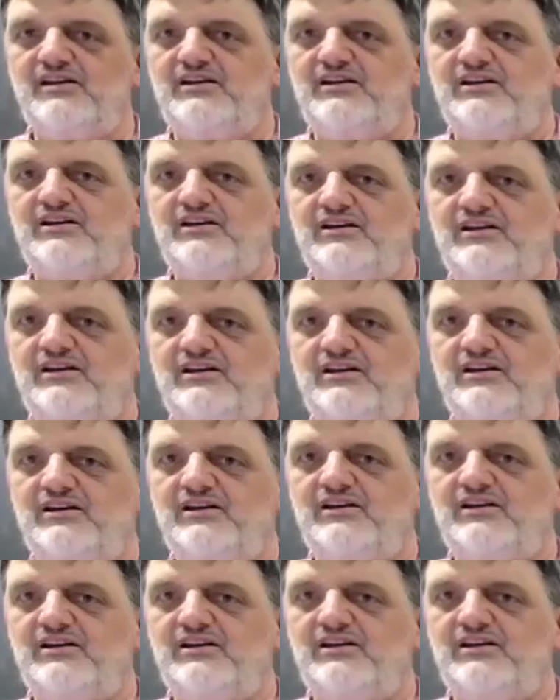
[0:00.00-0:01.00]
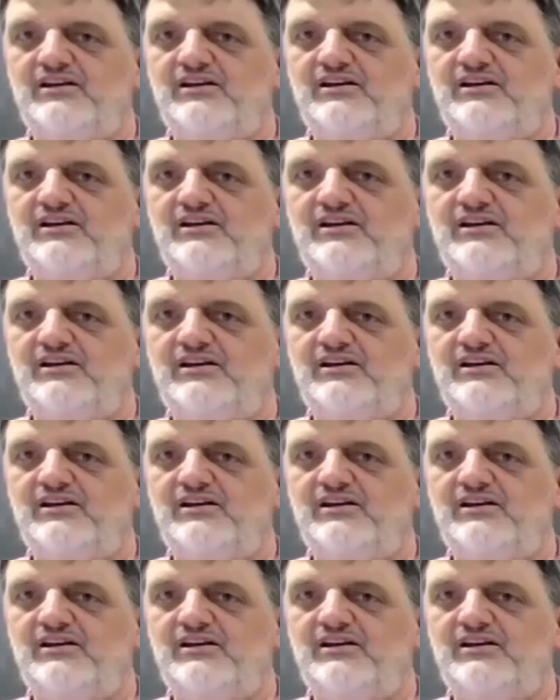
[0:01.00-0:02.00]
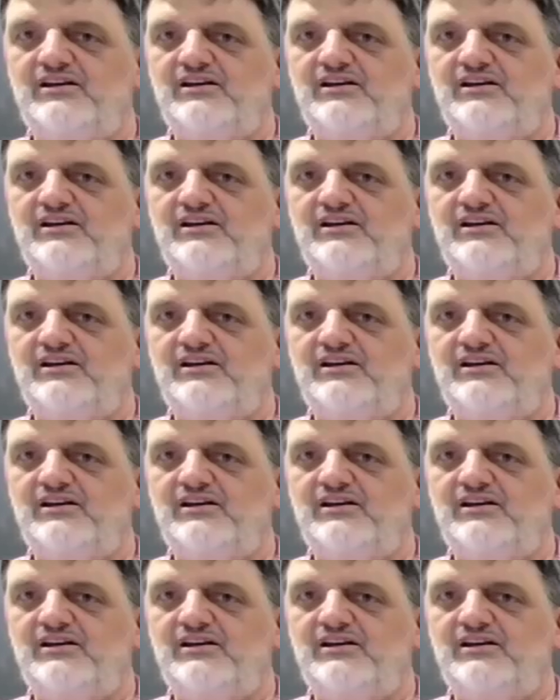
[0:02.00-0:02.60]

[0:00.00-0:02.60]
The fifth meditation proof is good,